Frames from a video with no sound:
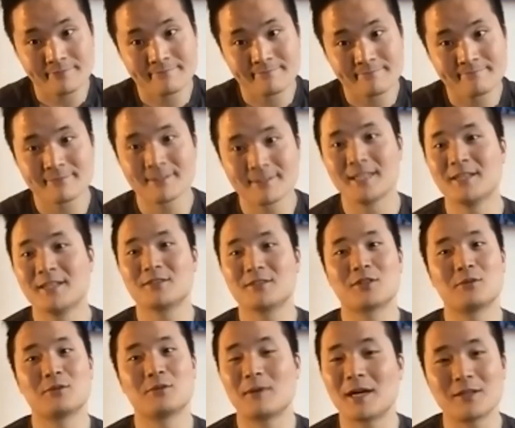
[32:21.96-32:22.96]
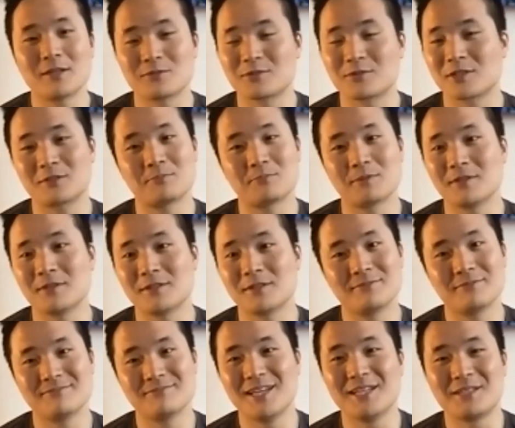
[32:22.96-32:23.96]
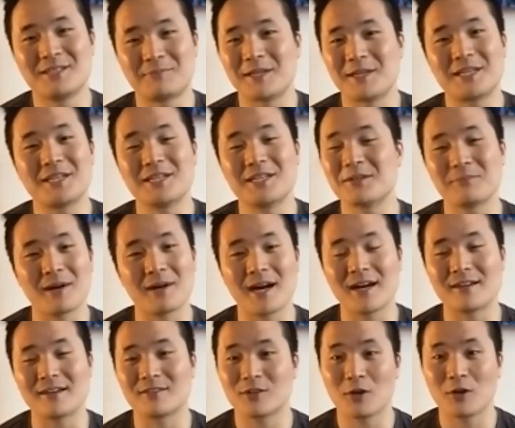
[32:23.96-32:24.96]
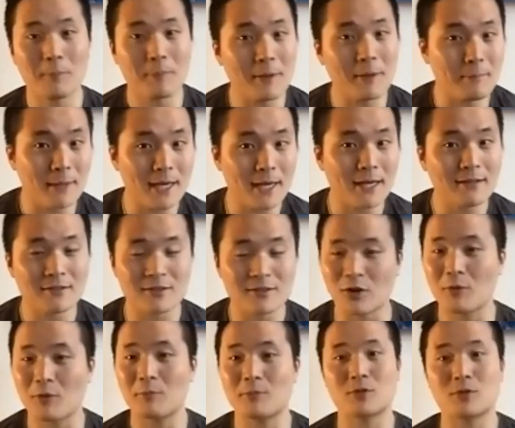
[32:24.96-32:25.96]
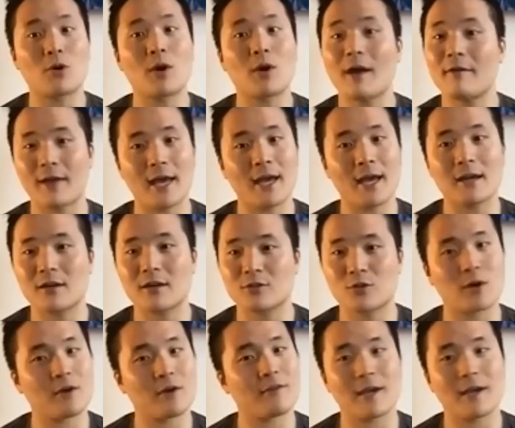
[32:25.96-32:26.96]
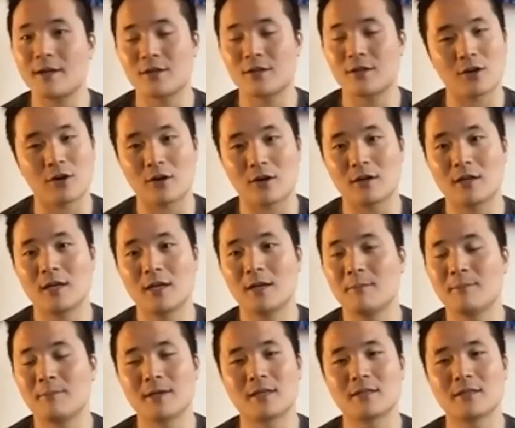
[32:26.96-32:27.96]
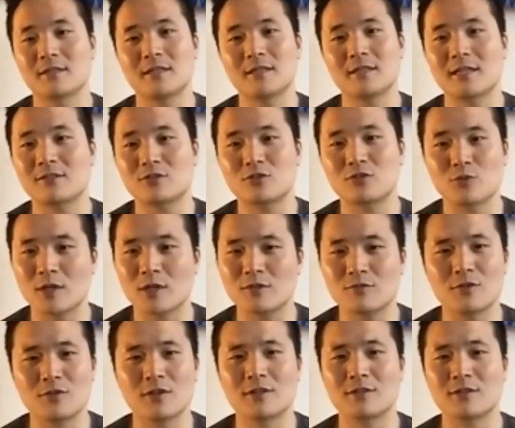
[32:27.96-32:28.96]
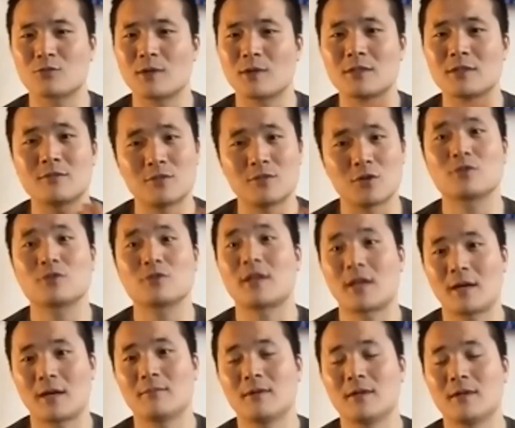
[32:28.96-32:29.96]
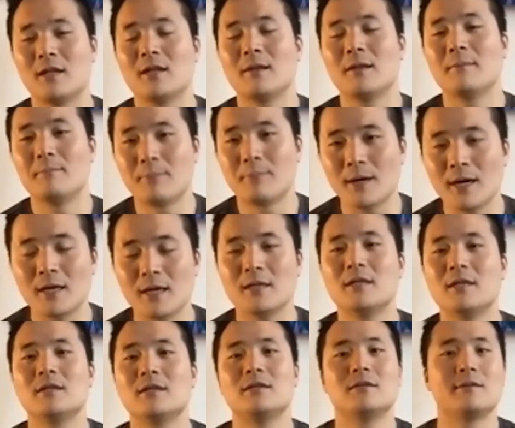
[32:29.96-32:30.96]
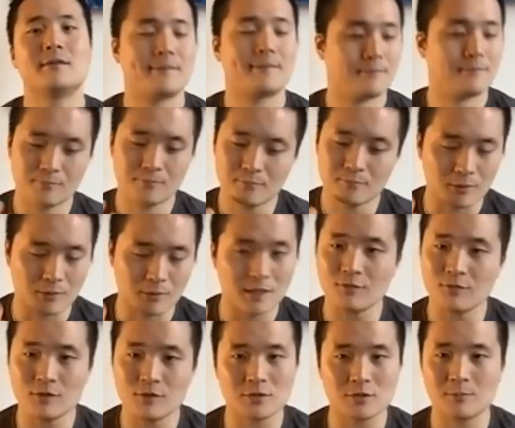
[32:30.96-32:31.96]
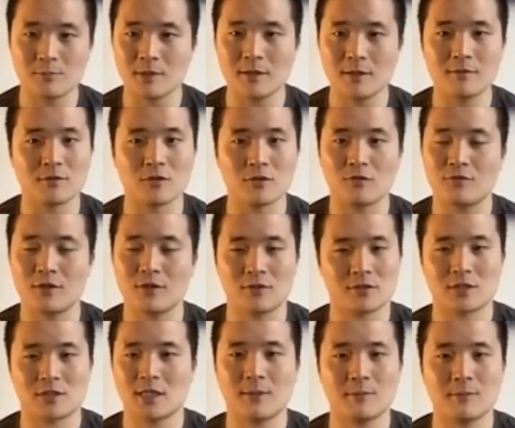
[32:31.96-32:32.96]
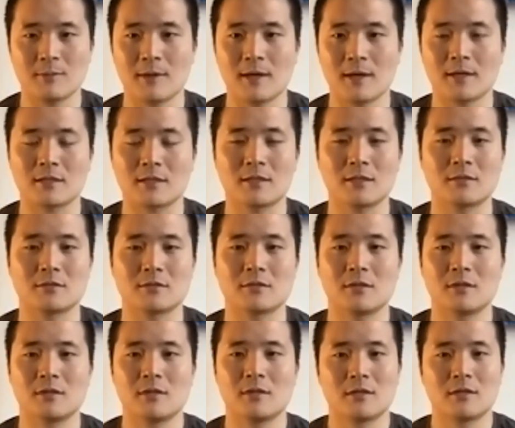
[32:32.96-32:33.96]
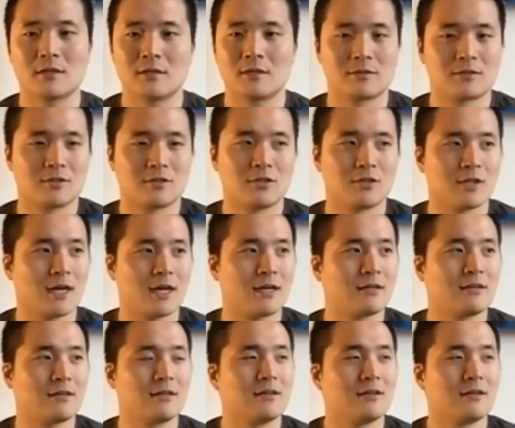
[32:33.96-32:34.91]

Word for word: Yep. So you might as well just be speaking your mind. Don't be mean. Don't have anger. Don't have hate in your heart, because then that's stressful and it's a waste of your time. Mm-hmm. But believe what you believe and don't feel ashamed about it, because you're not